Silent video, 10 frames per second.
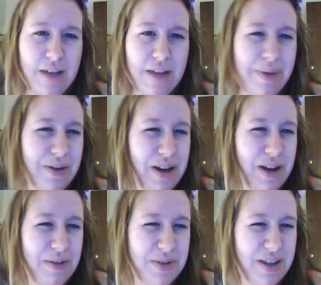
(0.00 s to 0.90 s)
About
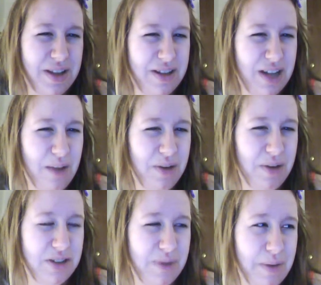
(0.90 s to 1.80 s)
90% of the time when
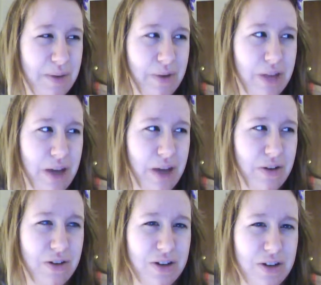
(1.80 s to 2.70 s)
it's my birthday
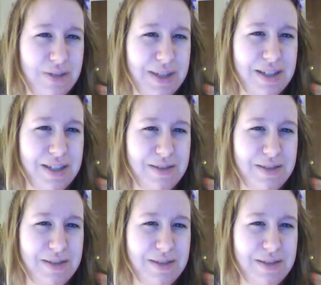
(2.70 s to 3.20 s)
or Christmas,